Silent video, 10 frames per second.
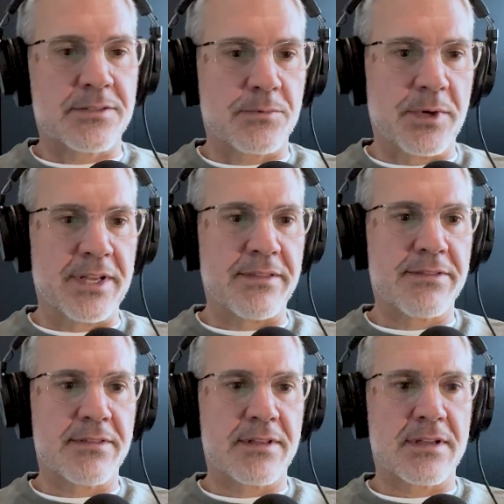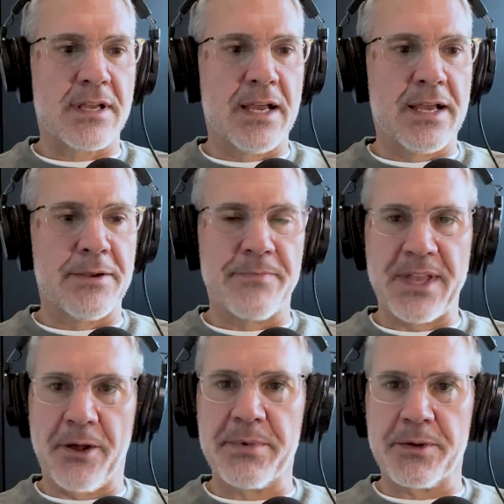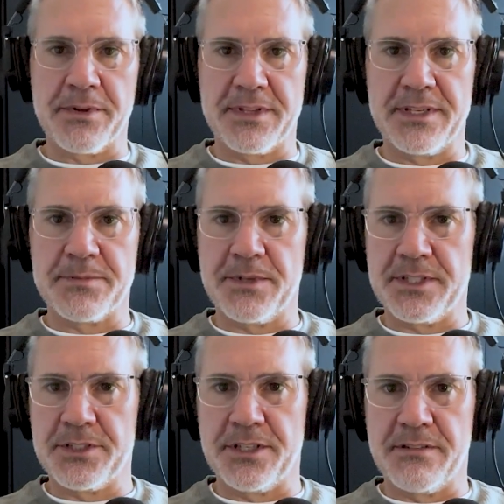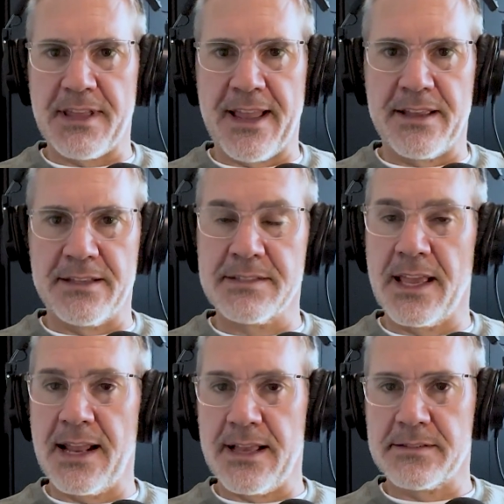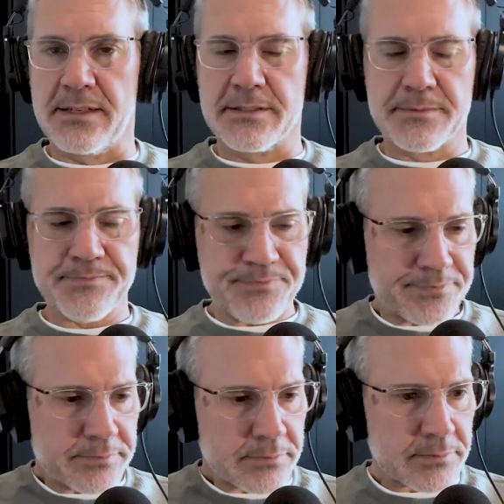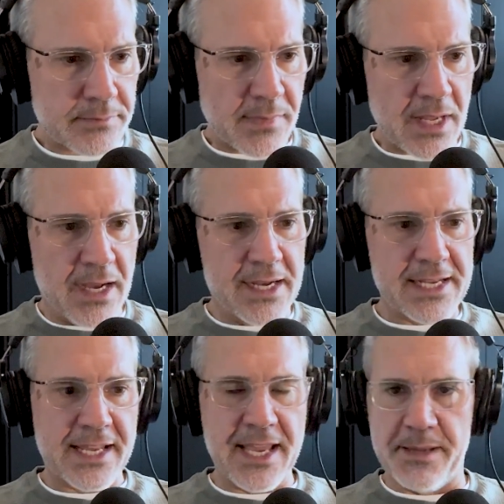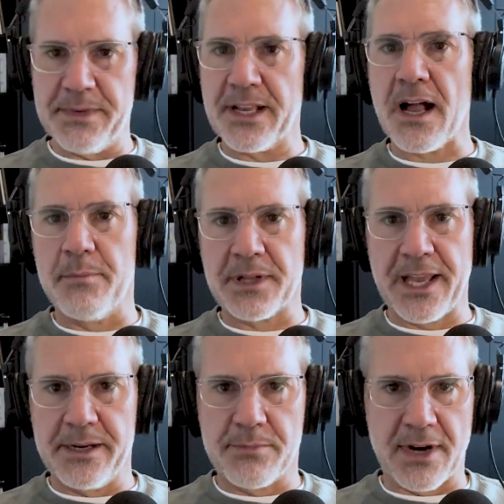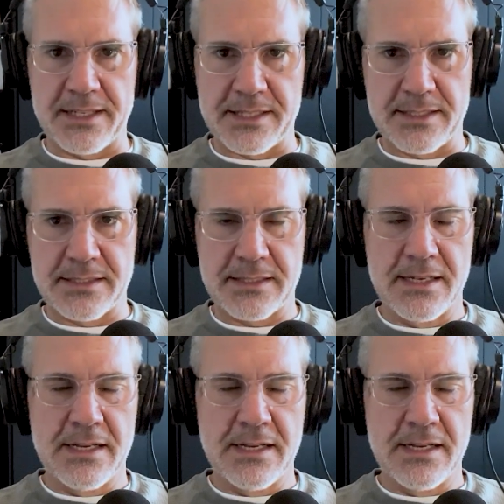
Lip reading: with helping with the disposition of the estate assets. It can be a complicated process,